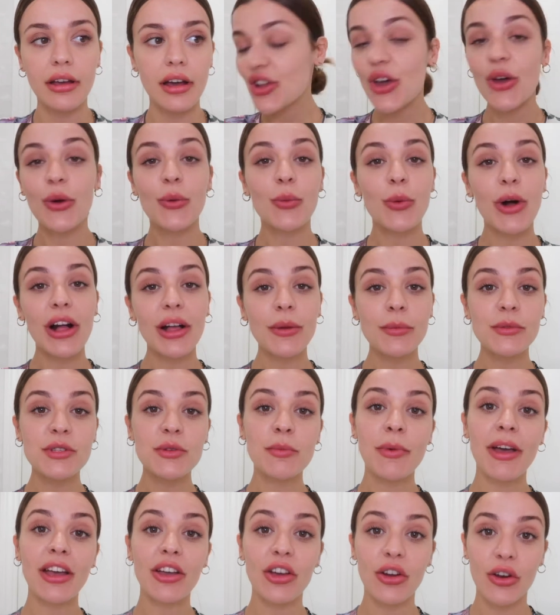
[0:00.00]
So welcome to
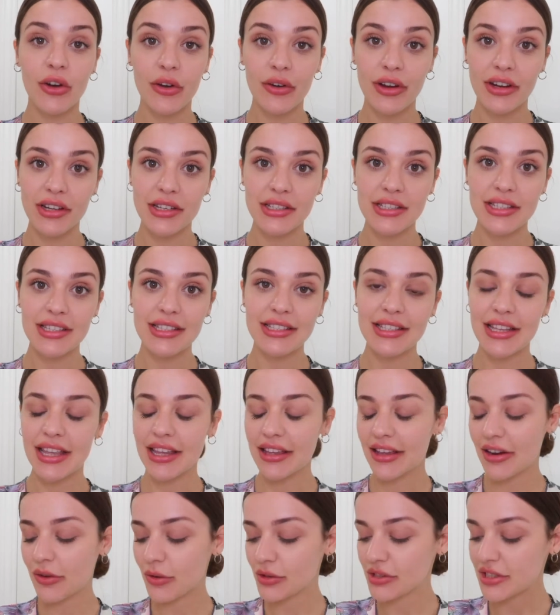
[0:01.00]
my current
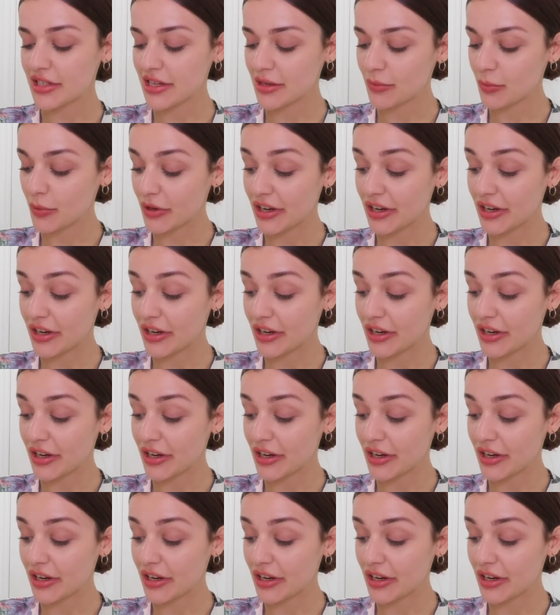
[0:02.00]
skincare routine.